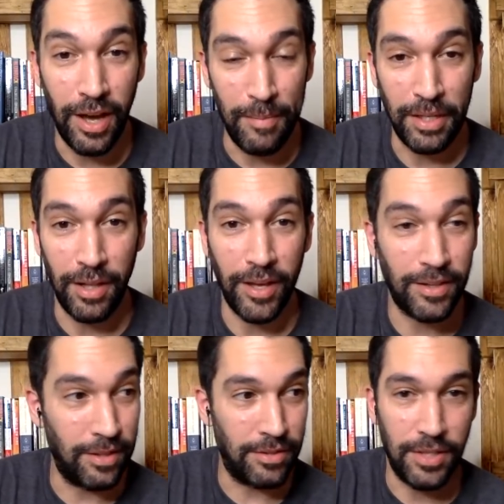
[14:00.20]
I mean,
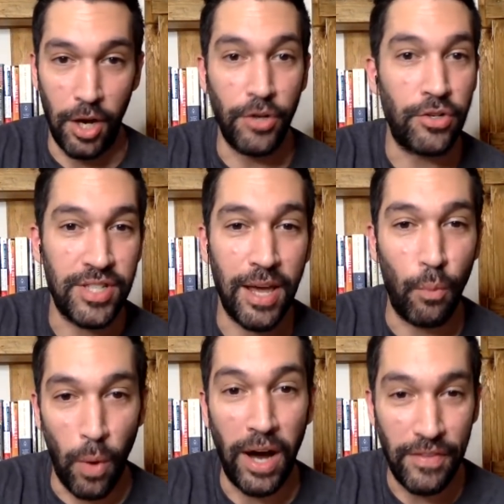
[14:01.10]
like to
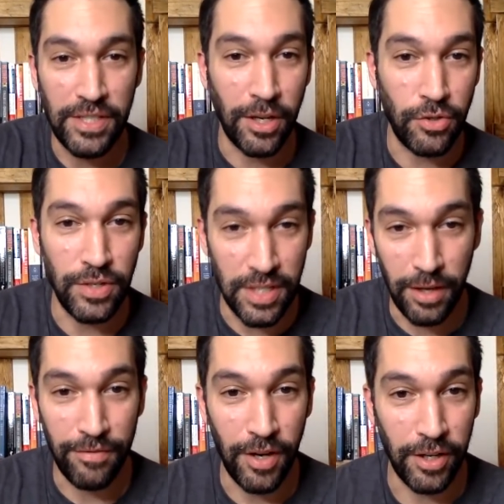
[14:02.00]
understand why this country is
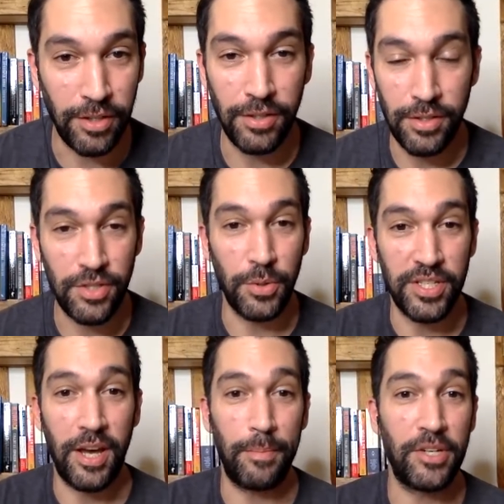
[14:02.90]
on a fucking
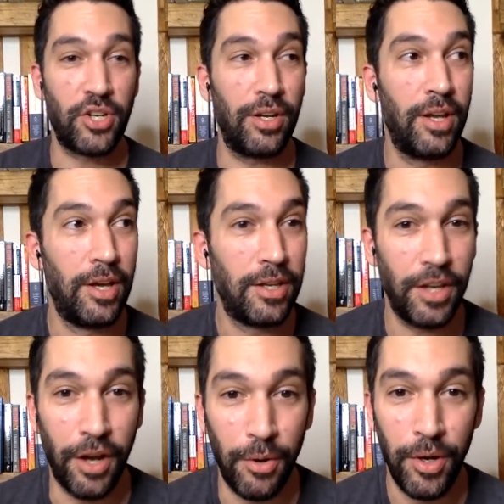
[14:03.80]
suicide mission.
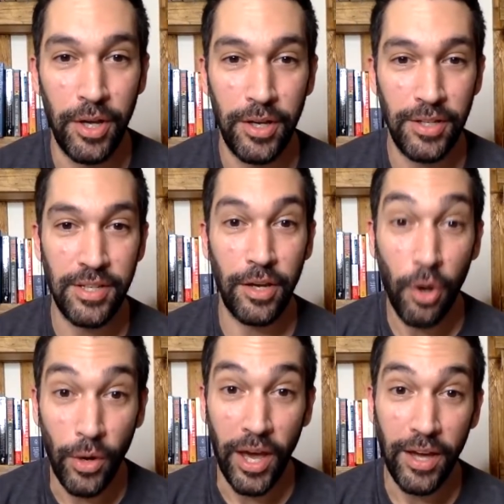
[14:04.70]
It's like,
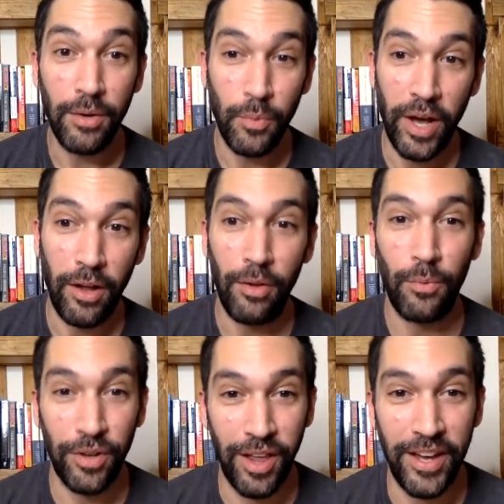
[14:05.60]
okay, well,
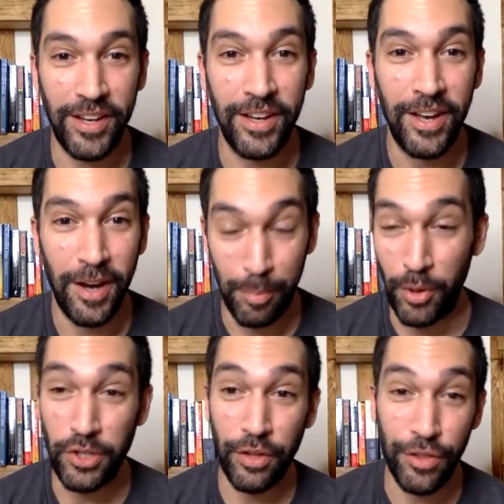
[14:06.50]
we're like
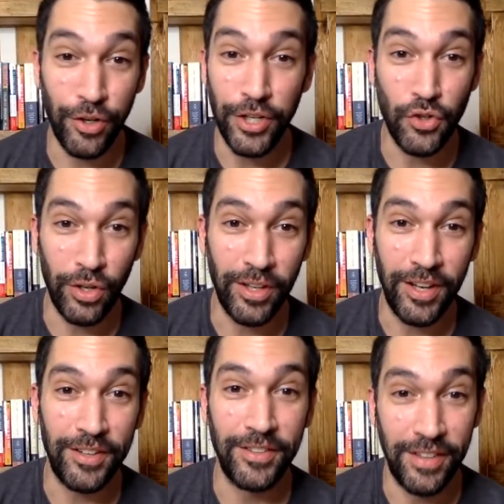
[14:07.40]
approaching $30
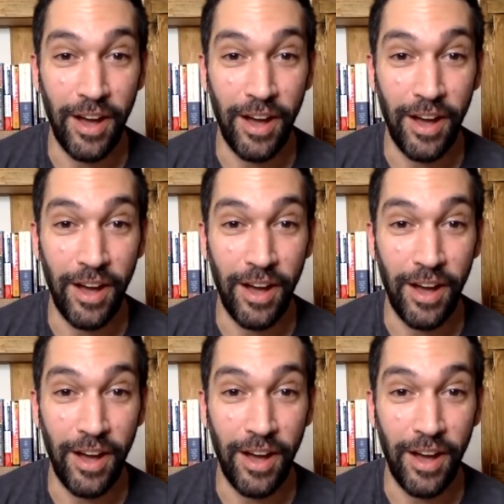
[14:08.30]
trillion